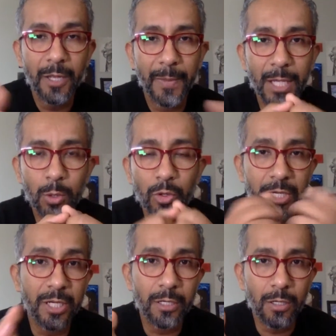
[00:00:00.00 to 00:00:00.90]
That's where
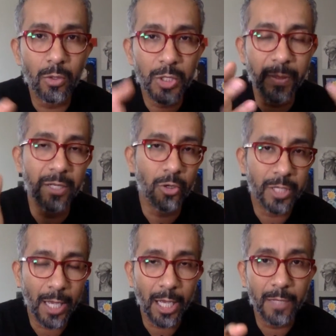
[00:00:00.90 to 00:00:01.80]
you need to go spend your
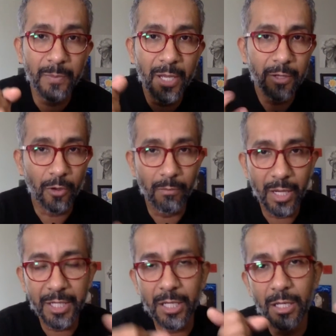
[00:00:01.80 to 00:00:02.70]
time, your
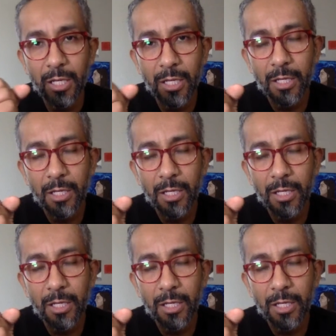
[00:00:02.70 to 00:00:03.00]
money,